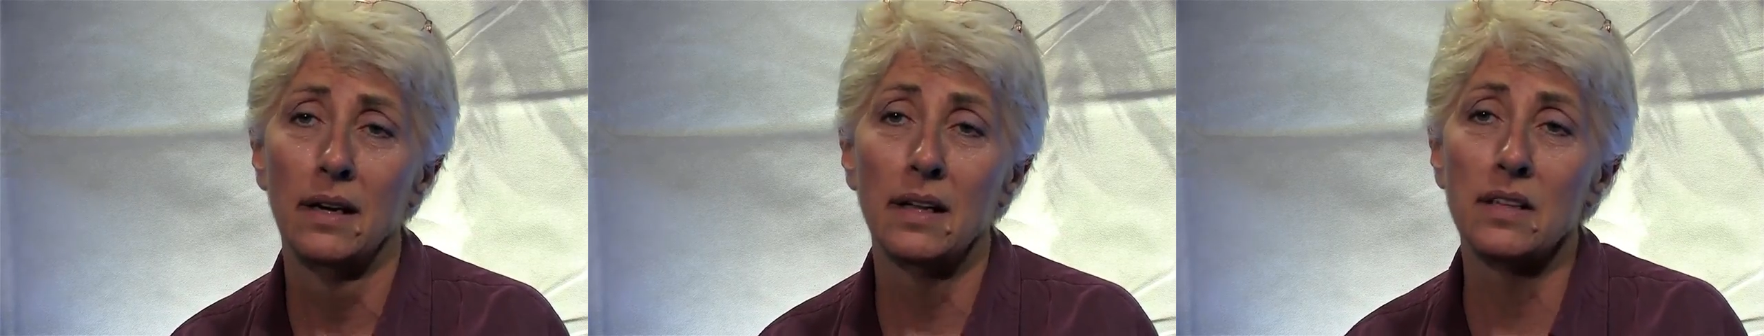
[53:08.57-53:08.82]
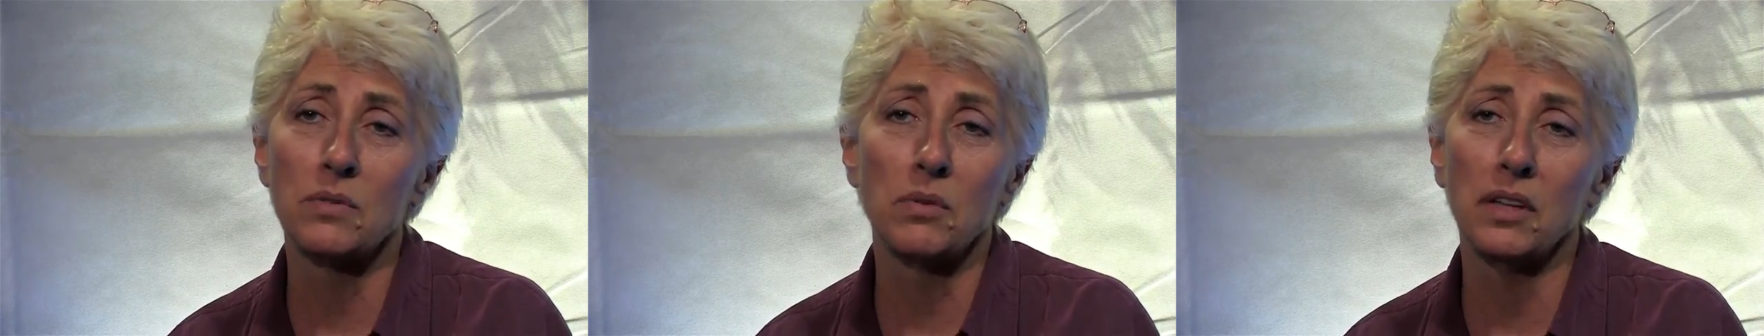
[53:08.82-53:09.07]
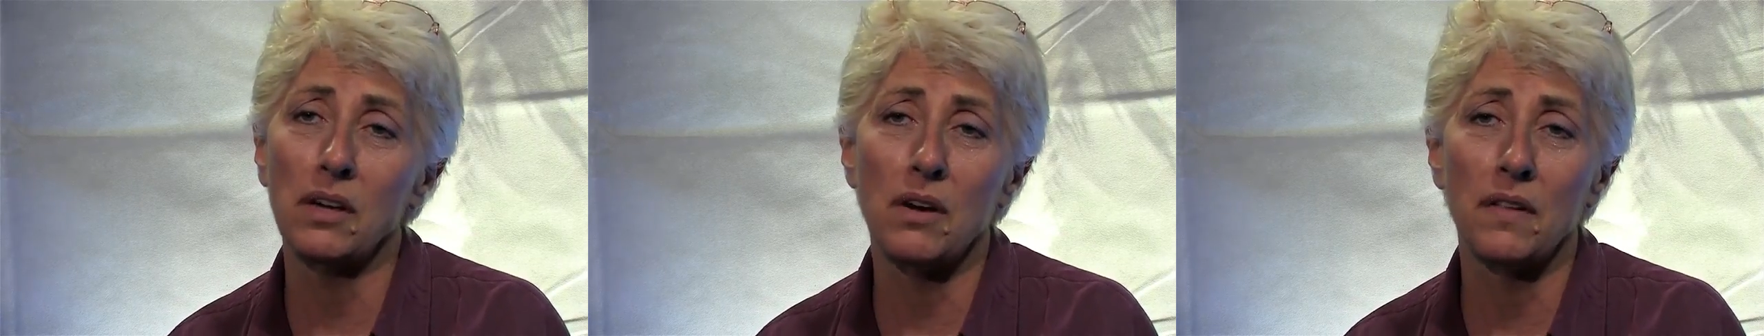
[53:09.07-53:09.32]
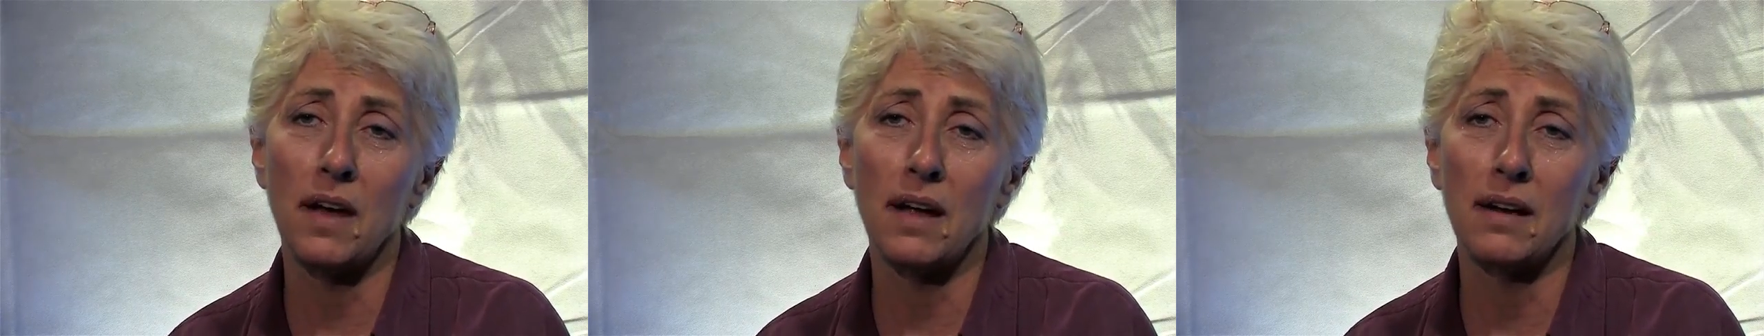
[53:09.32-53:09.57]
That's really
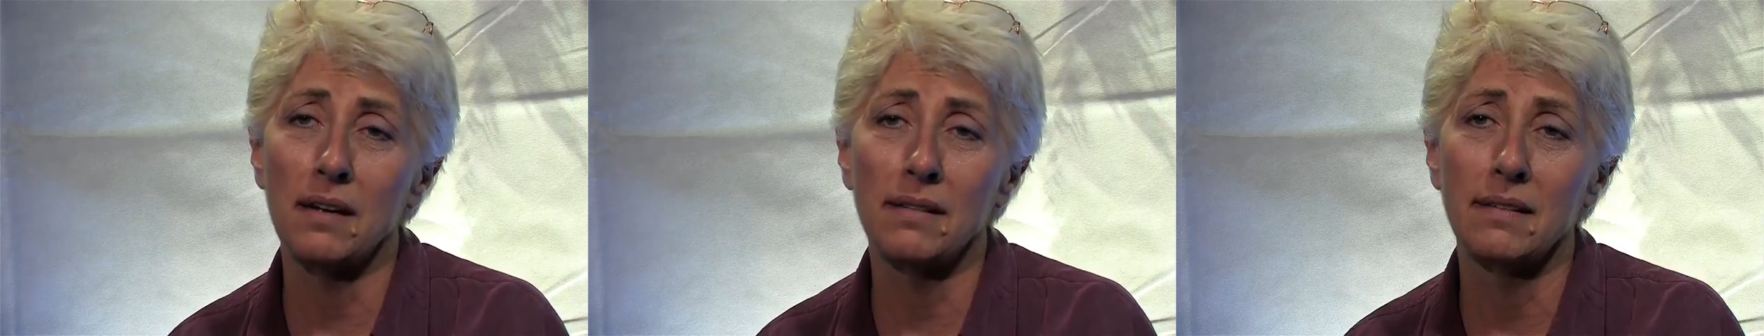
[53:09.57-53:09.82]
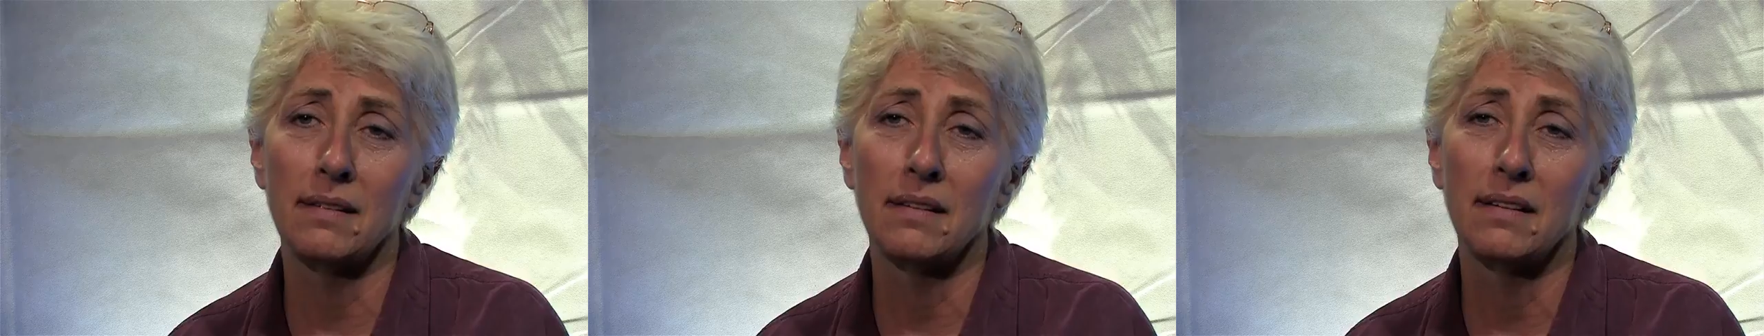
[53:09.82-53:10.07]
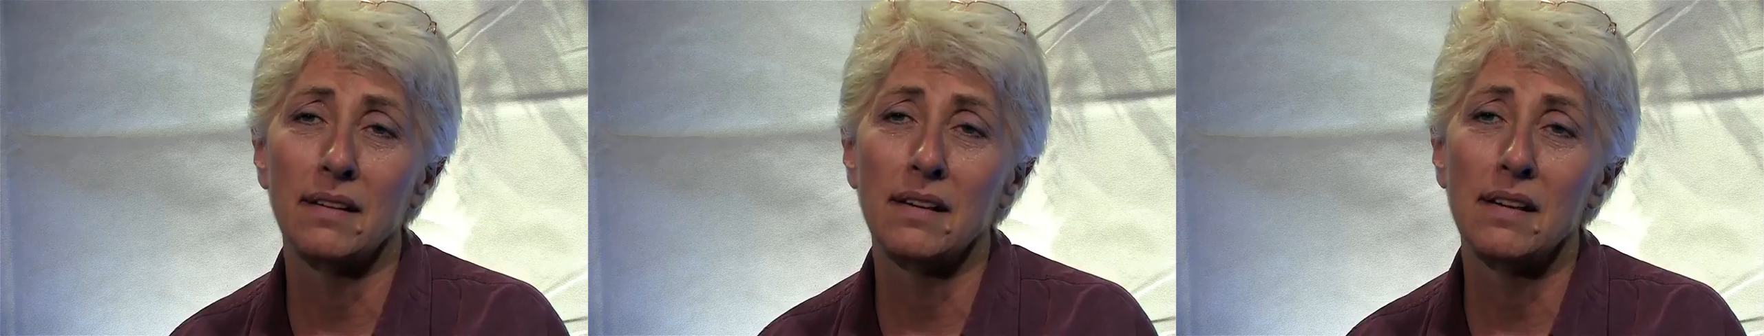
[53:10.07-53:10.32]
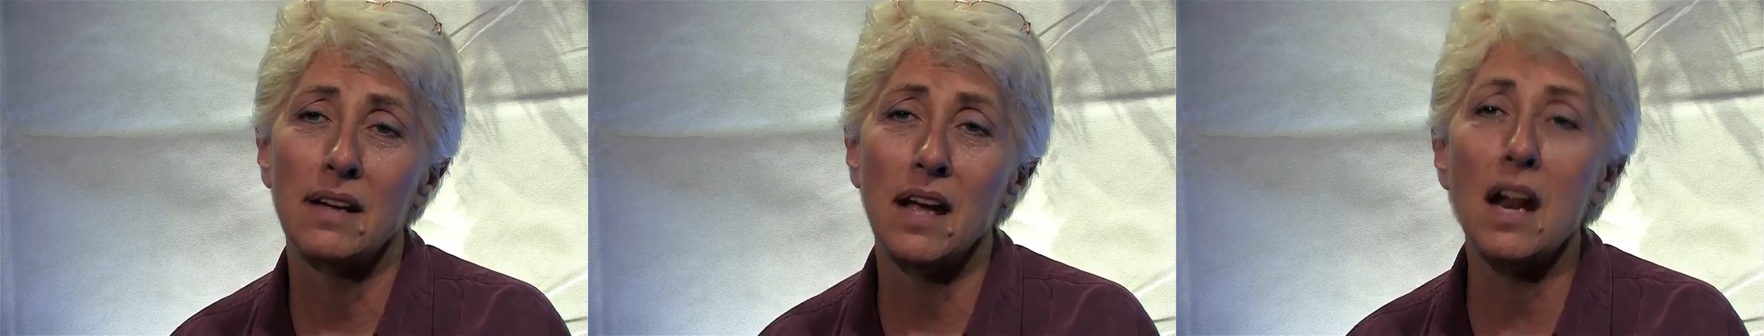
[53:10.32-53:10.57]
all that is.
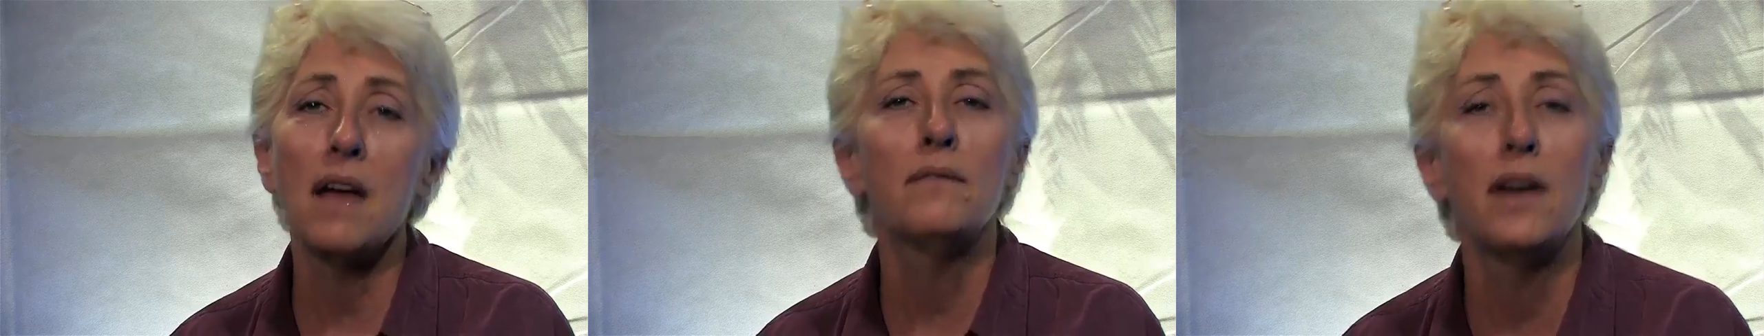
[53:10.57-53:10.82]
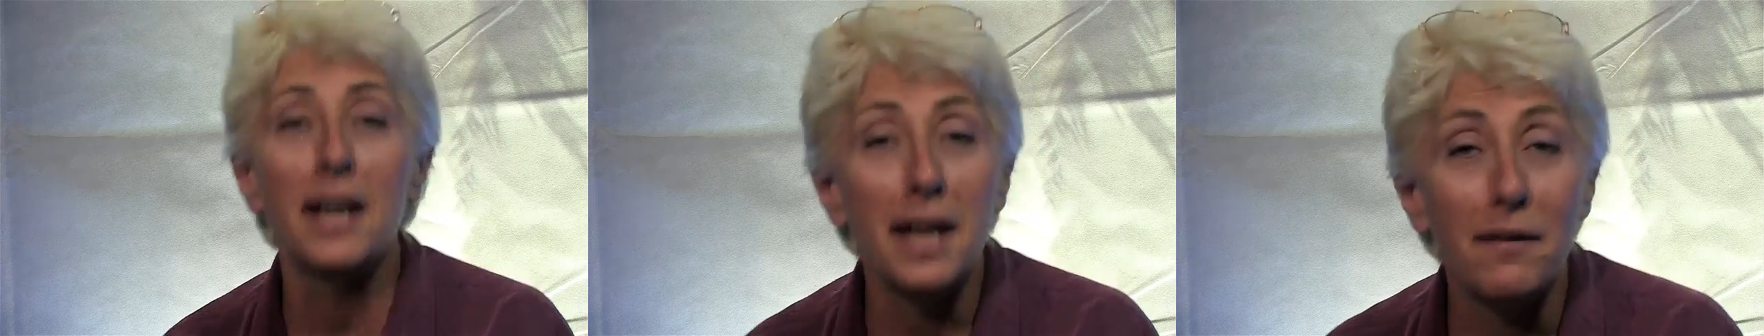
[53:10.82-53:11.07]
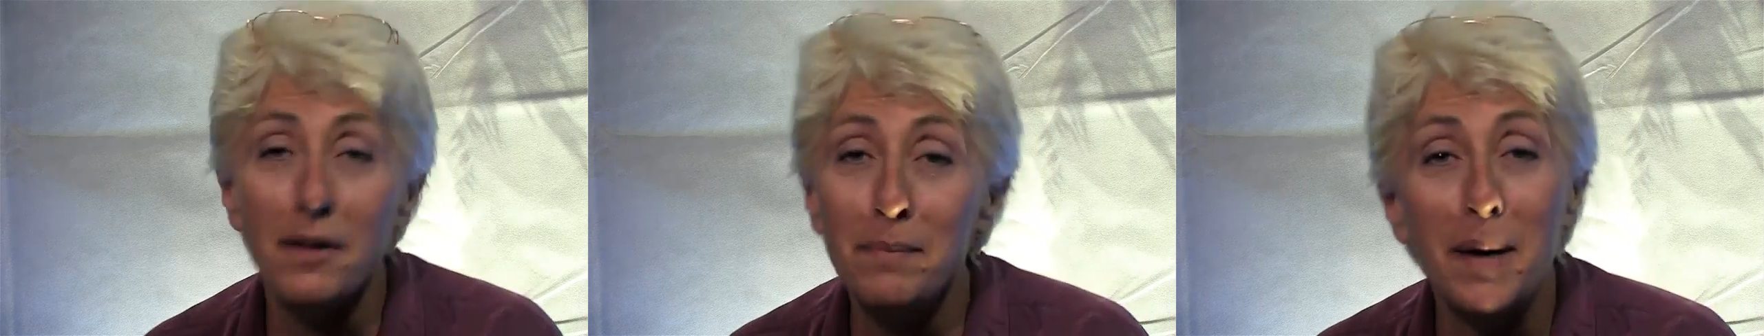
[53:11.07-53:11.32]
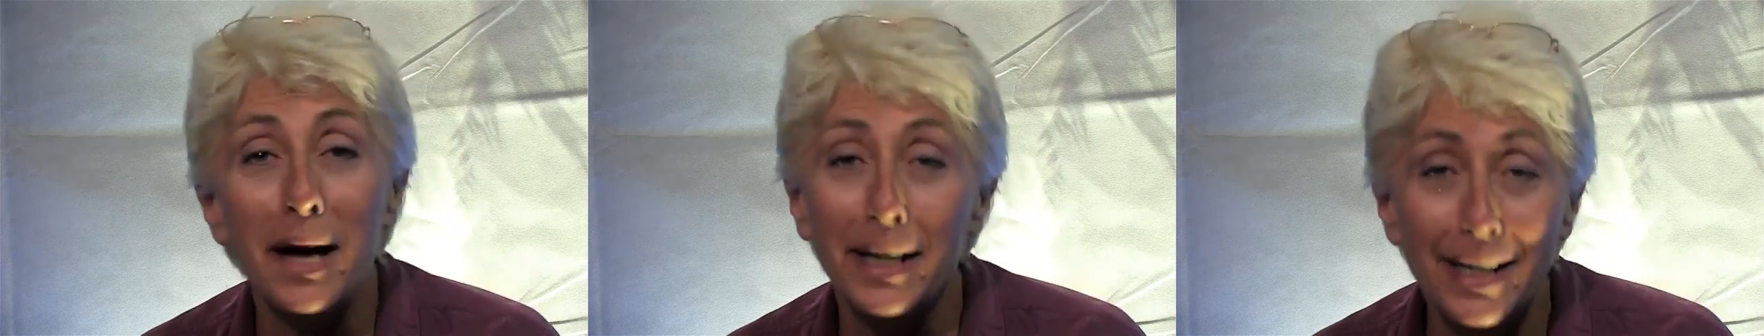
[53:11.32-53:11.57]
And I invite
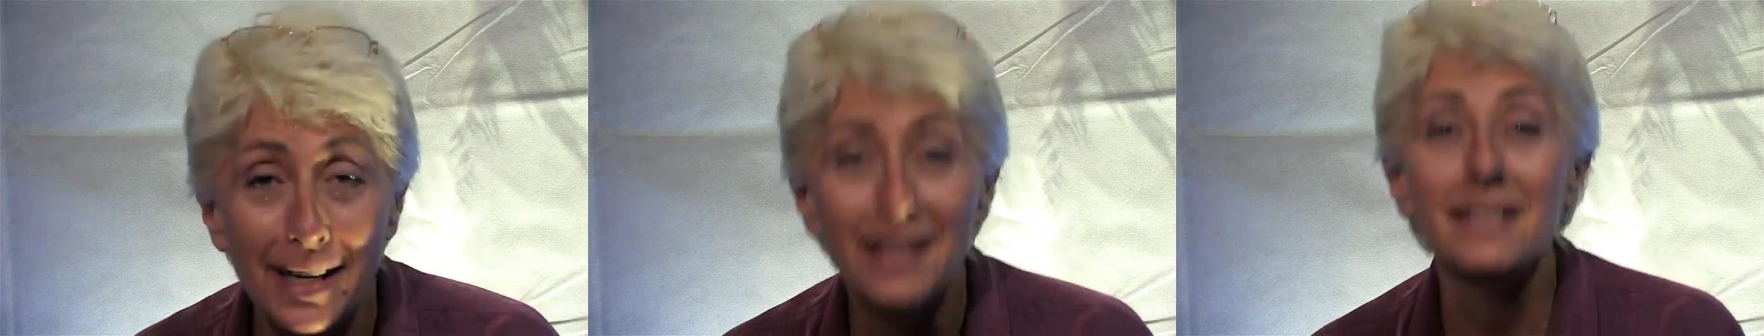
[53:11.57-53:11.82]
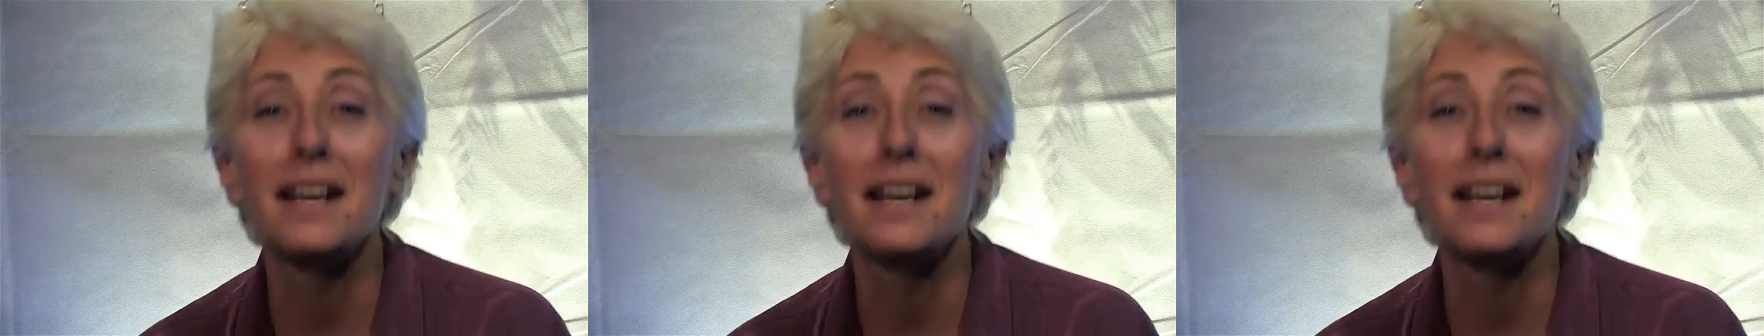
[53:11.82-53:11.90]
everybody